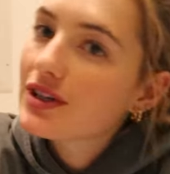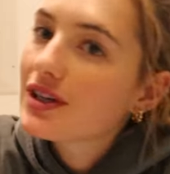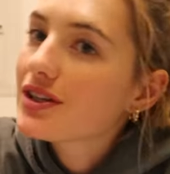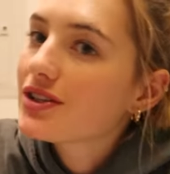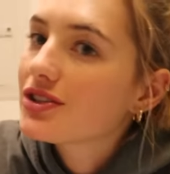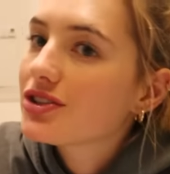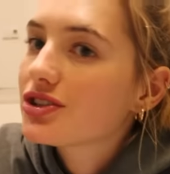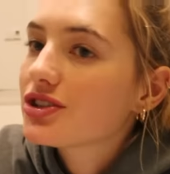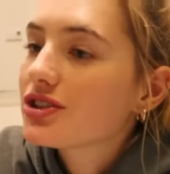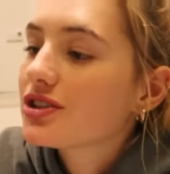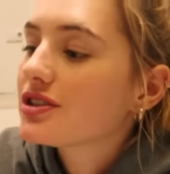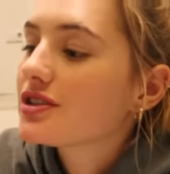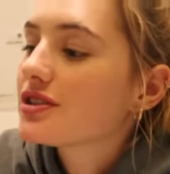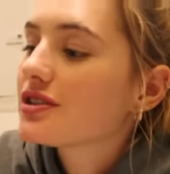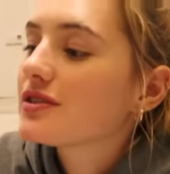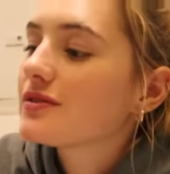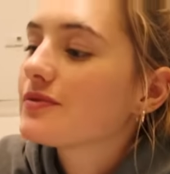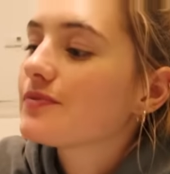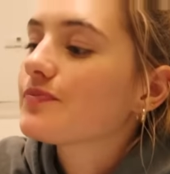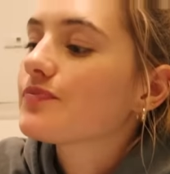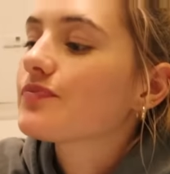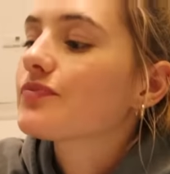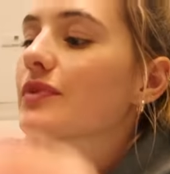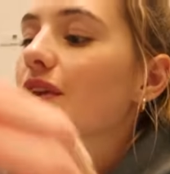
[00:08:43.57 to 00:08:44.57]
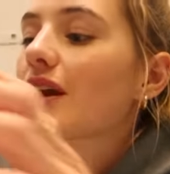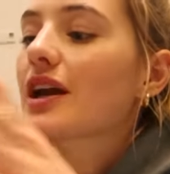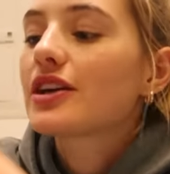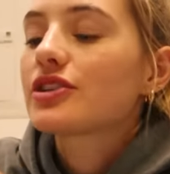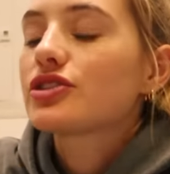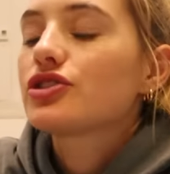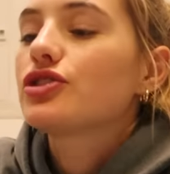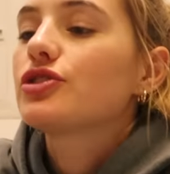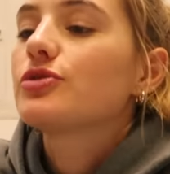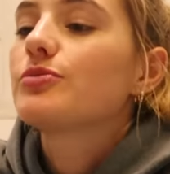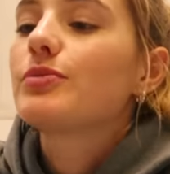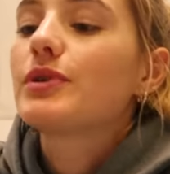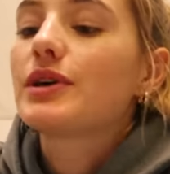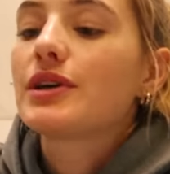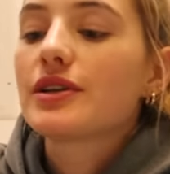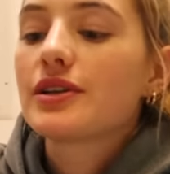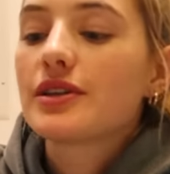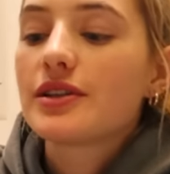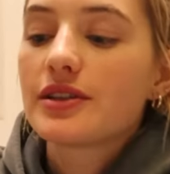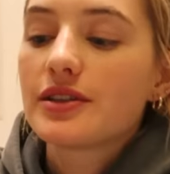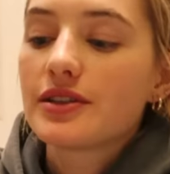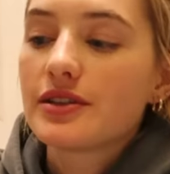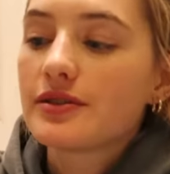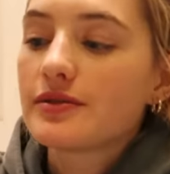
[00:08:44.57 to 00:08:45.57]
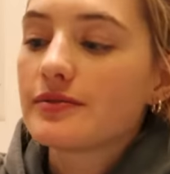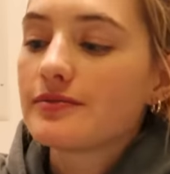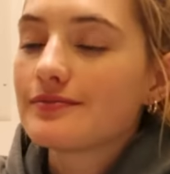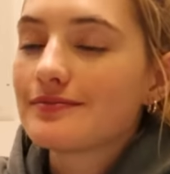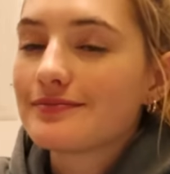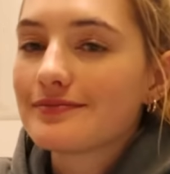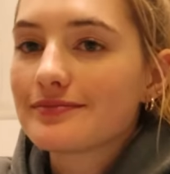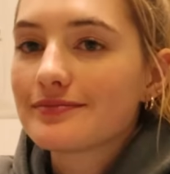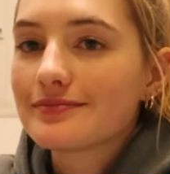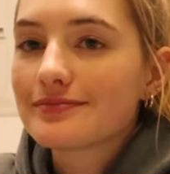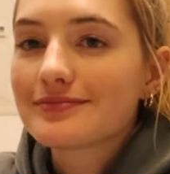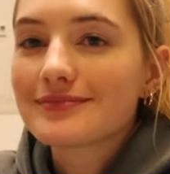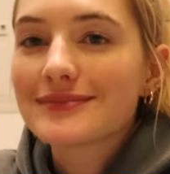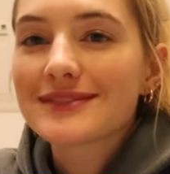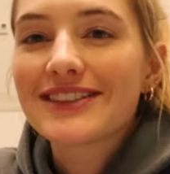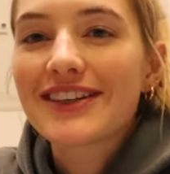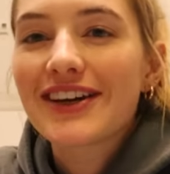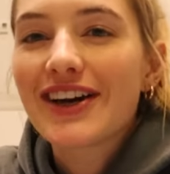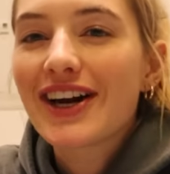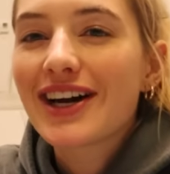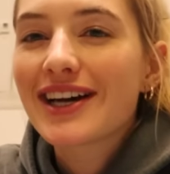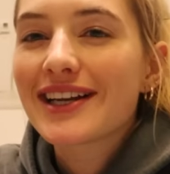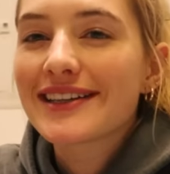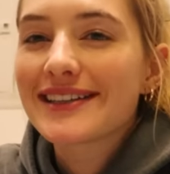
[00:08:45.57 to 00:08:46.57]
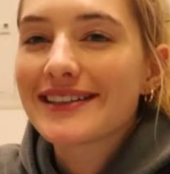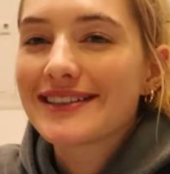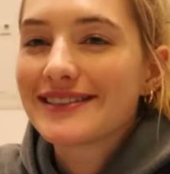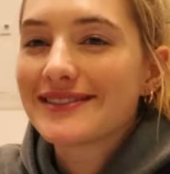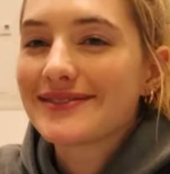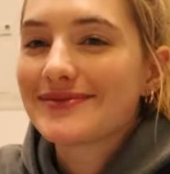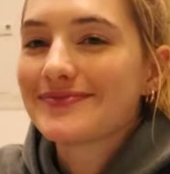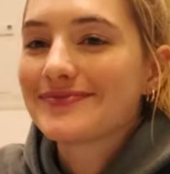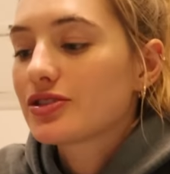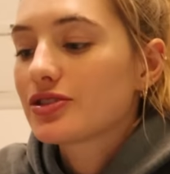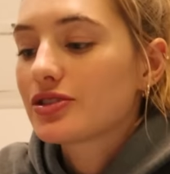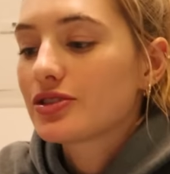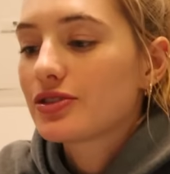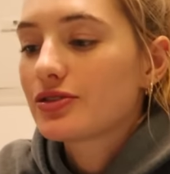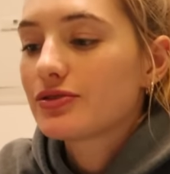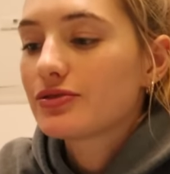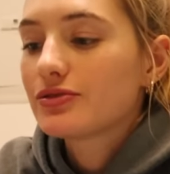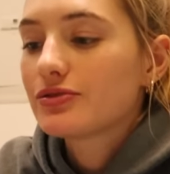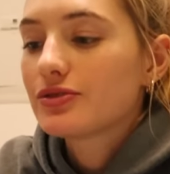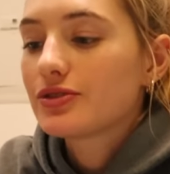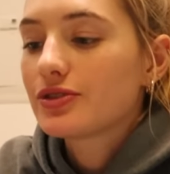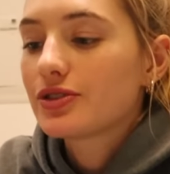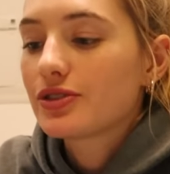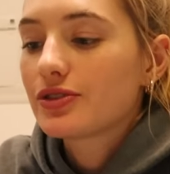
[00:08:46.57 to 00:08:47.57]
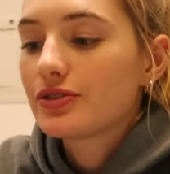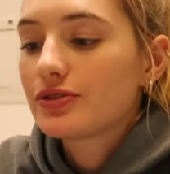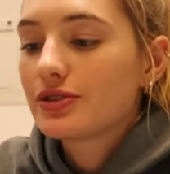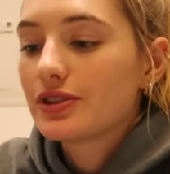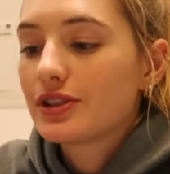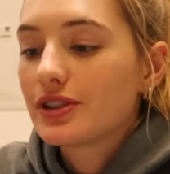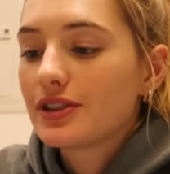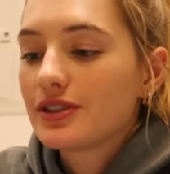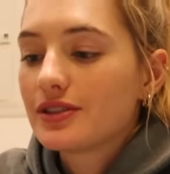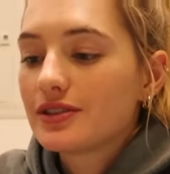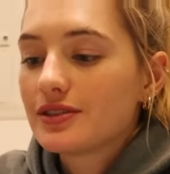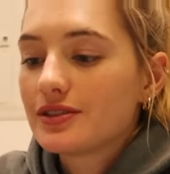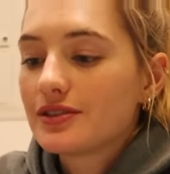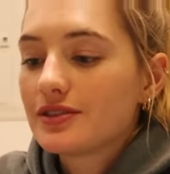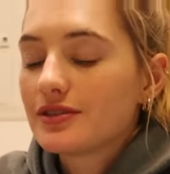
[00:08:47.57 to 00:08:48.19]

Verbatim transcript: Kitchen cashew butter chocolate. So, so good.